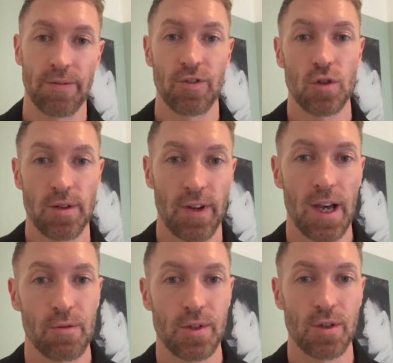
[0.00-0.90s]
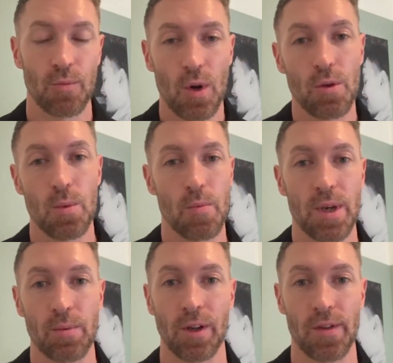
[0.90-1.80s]
front of house, welcoming
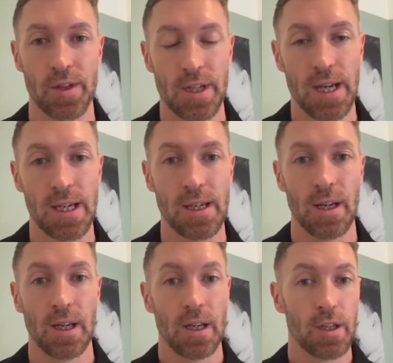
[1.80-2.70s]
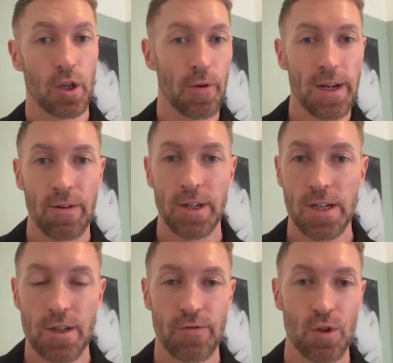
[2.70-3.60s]
people on the day, going out and
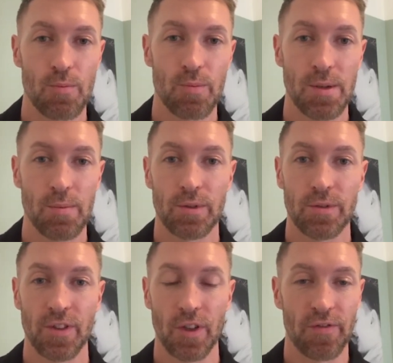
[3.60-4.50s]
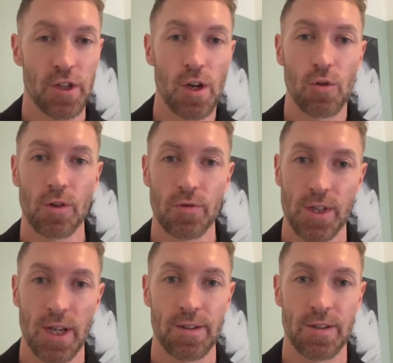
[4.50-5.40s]
interviewing people for video
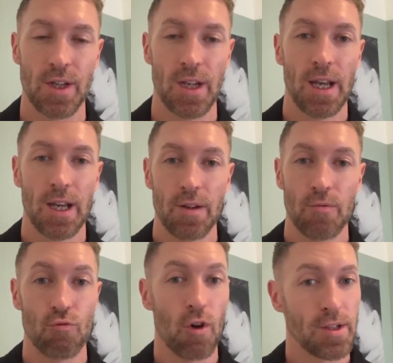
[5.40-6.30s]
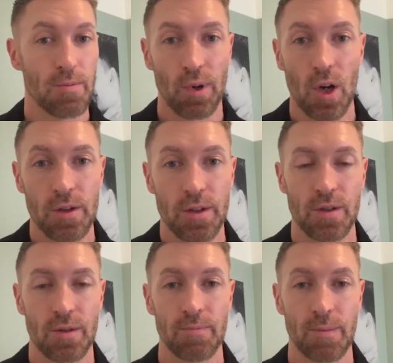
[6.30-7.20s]
content, writing
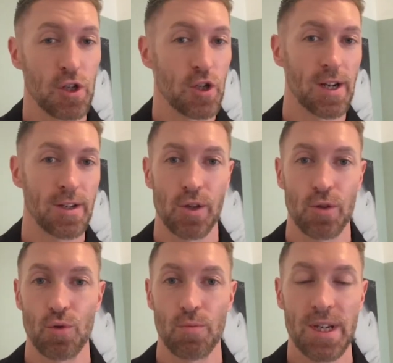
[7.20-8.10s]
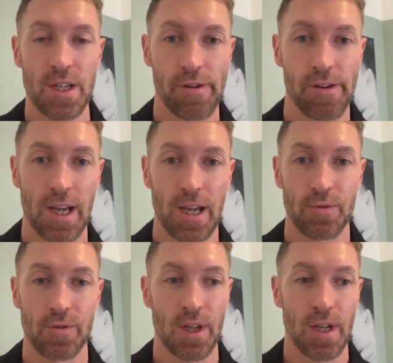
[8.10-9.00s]
blogs, managing our social media
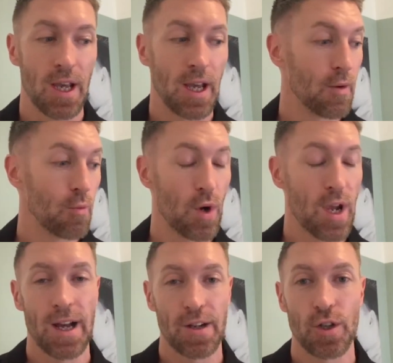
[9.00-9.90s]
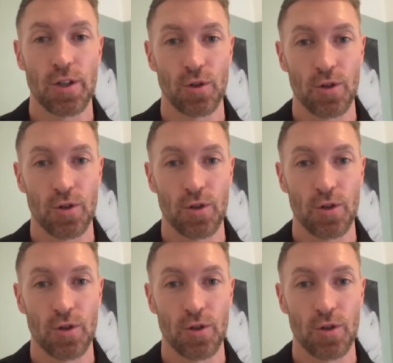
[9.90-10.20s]
accounts. We actually could